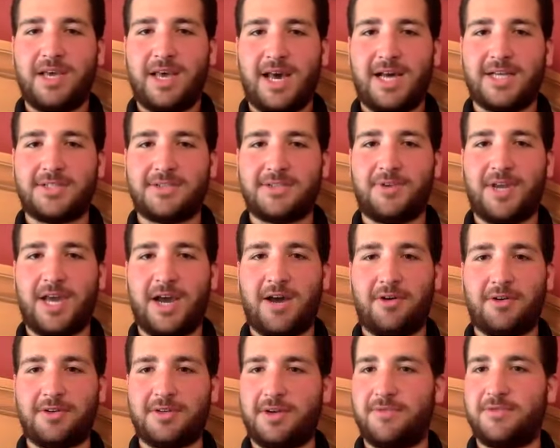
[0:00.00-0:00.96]
as of now
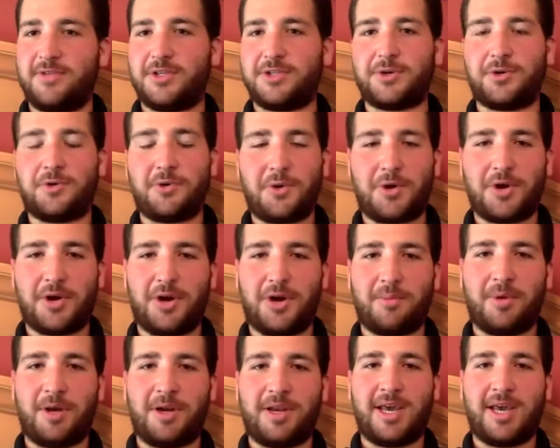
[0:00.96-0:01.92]
of this recording on
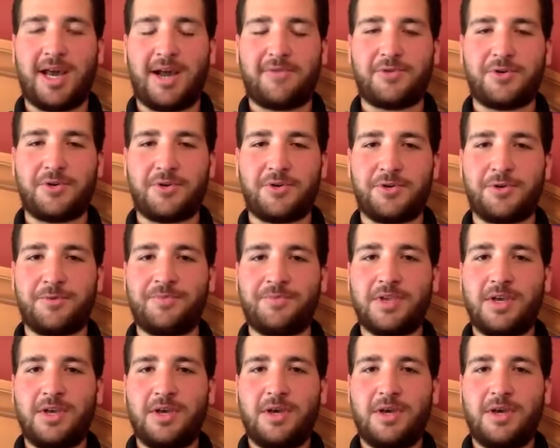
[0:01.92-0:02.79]
Monday afternoon.